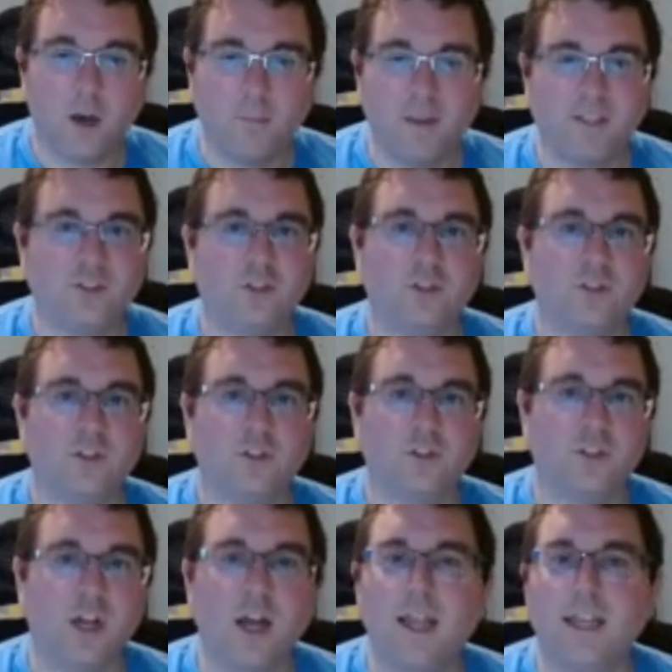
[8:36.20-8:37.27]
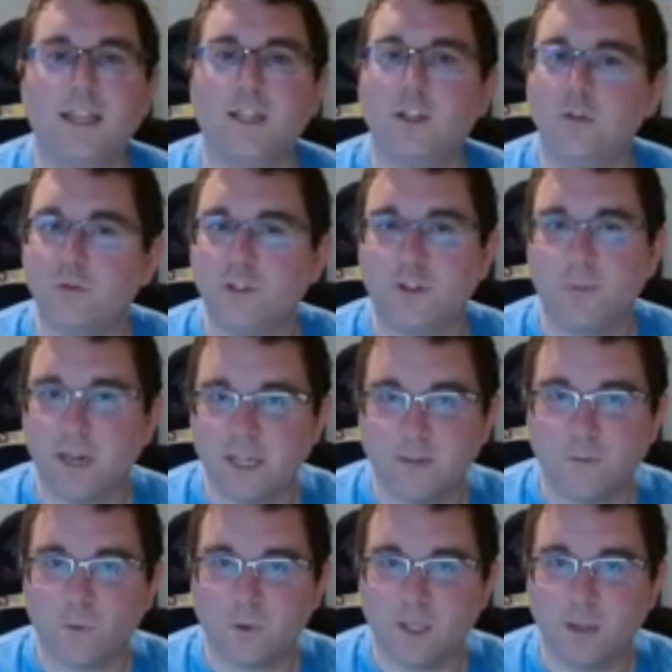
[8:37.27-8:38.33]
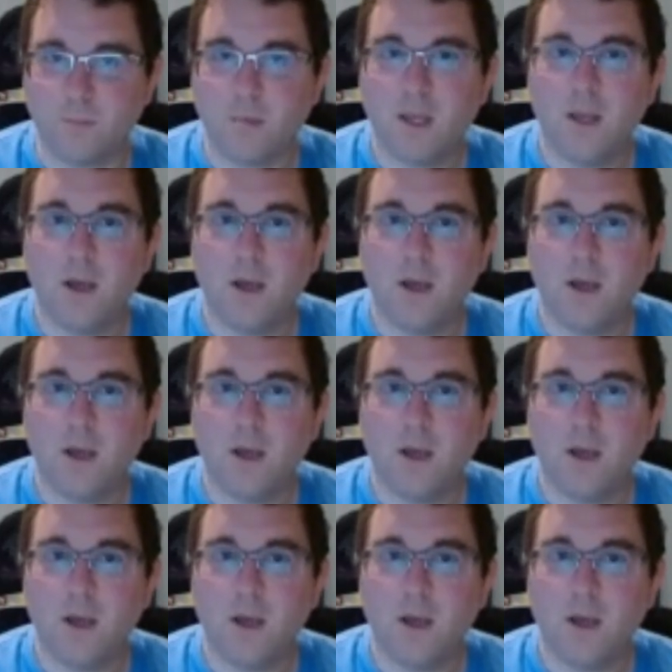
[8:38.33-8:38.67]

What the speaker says: It's just there's not a huge demand for them.